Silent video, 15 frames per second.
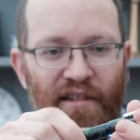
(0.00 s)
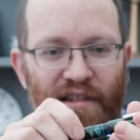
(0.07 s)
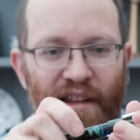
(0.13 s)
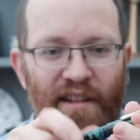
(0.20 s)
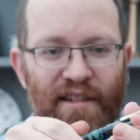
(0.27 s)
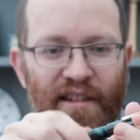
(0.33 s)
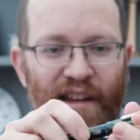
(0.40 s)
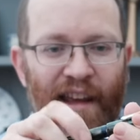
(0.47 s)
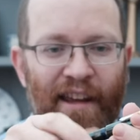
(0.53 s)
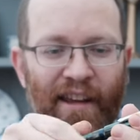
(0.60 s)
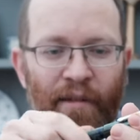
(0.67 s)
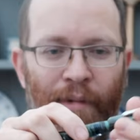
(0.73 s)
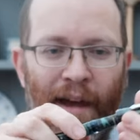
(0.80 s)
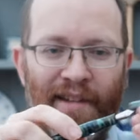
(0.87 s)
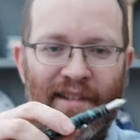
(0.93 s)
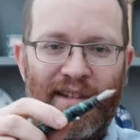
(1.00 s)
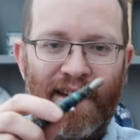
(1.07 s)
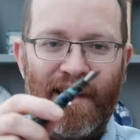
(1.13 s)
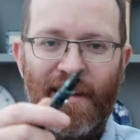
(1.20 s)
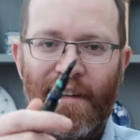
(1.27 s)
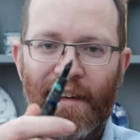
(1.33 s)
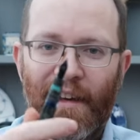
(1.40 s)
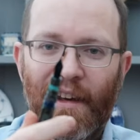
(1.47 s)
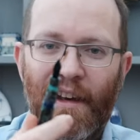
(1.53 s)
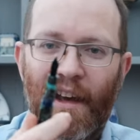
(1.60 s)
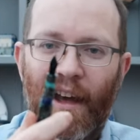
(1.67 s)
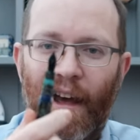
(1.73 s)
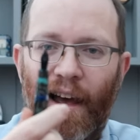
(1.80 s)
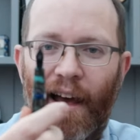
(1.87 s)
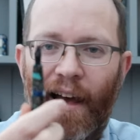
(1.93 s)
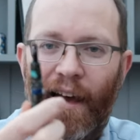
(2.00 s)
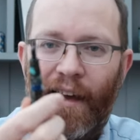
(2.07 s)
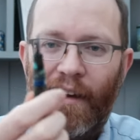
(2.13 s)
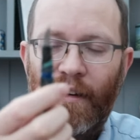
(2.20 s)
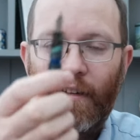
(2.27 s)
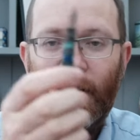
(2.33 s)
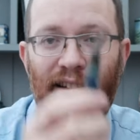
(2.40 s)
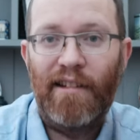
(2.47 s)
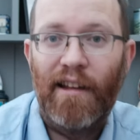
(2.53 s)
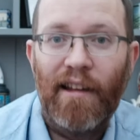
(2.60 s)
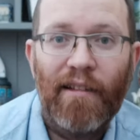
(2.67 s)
decent ink capacity, and